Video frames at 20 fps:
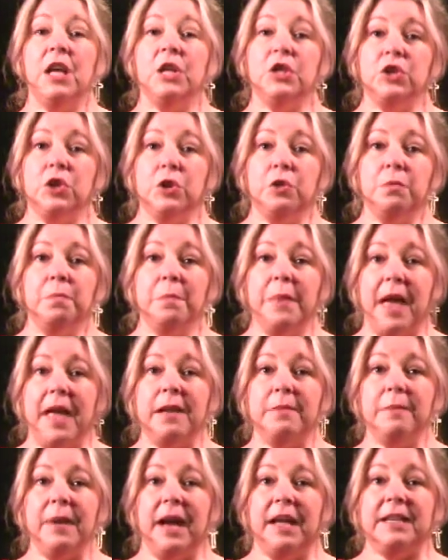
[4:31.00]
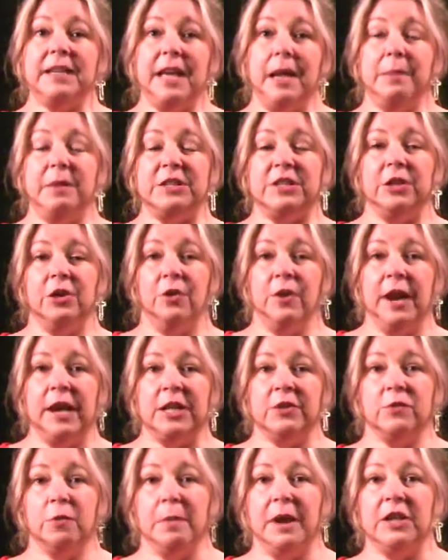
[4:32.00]
to make my debits and
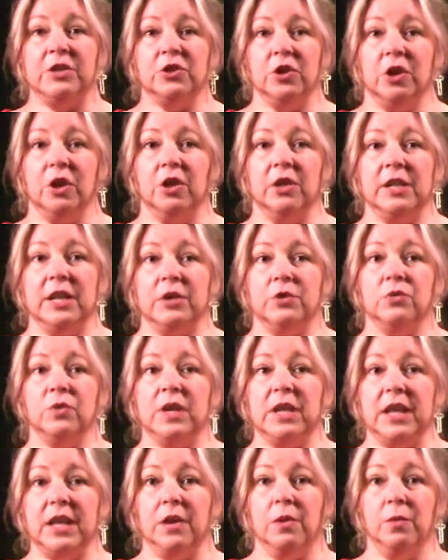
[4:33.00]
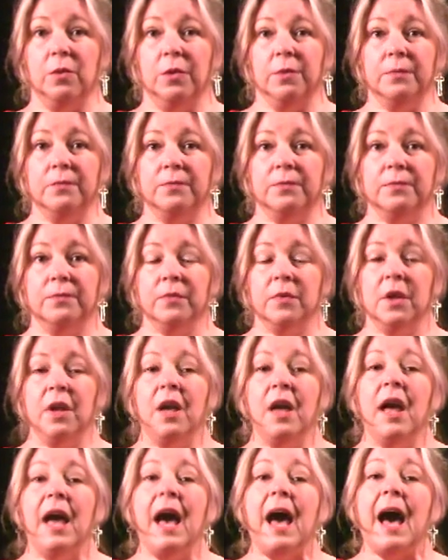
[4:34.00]
credits for my journal entry equal.
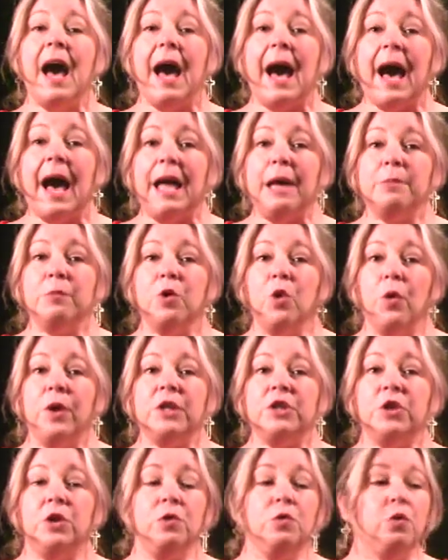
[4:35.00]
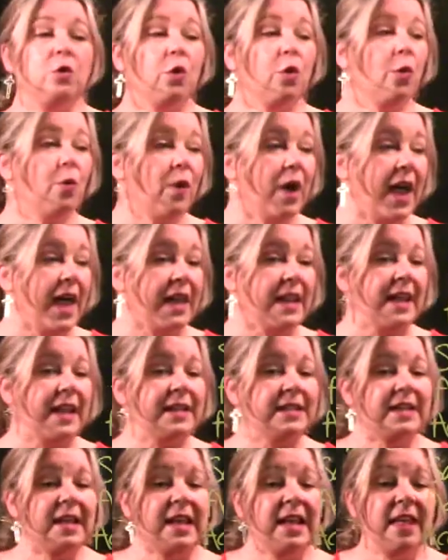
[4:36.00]
I am going to
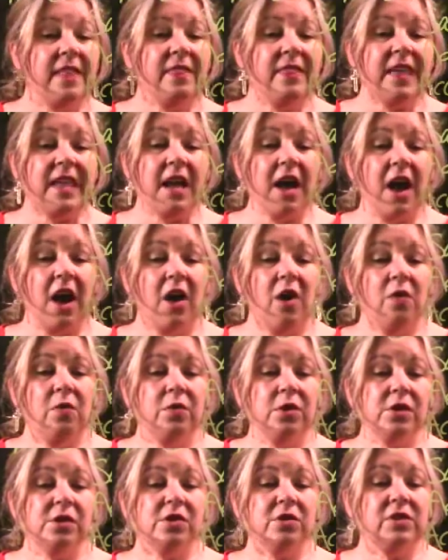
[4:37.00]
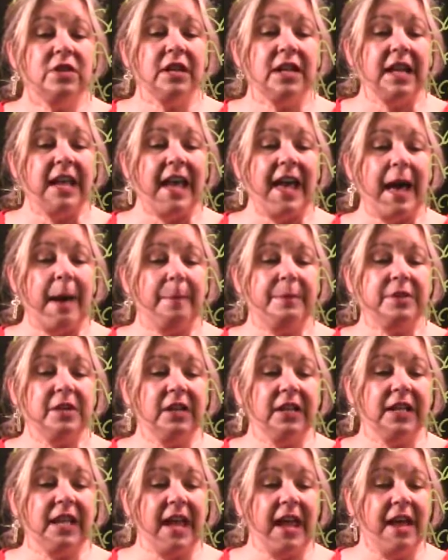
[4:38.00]
credit the owner's
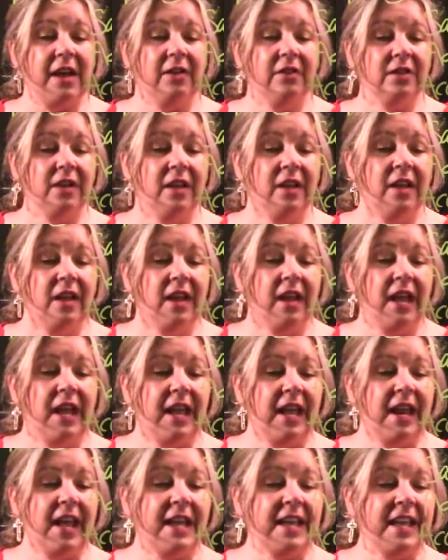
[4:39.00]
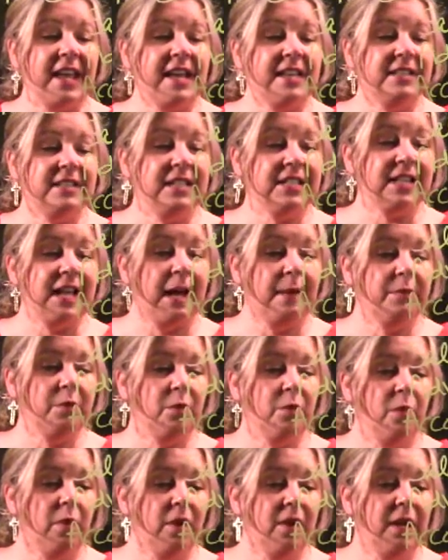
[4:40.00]
capital account. And I guess since I'm the
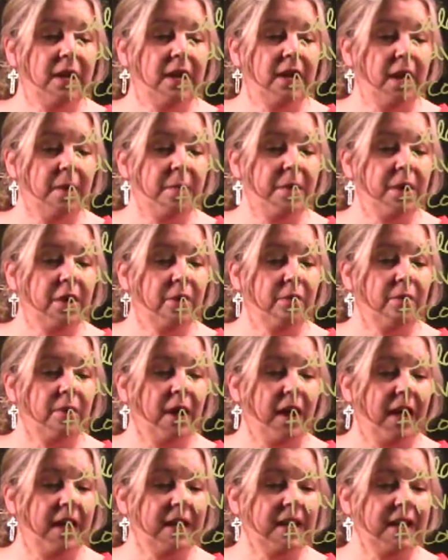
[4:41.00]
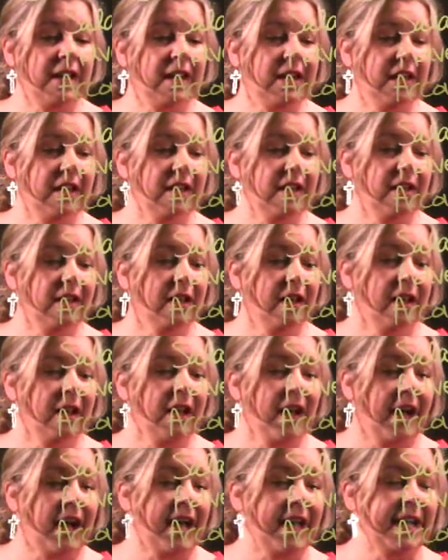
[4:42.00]
one up here writing,
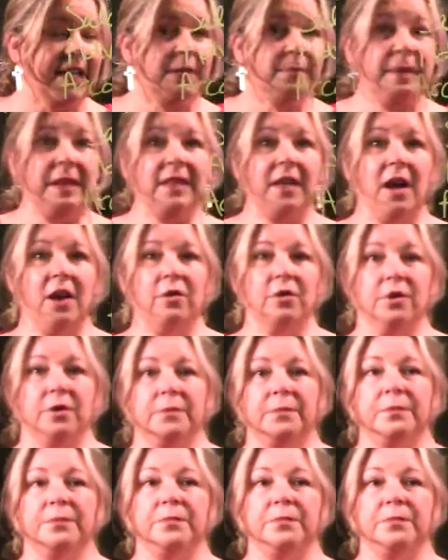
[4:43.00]
I get to be the owner.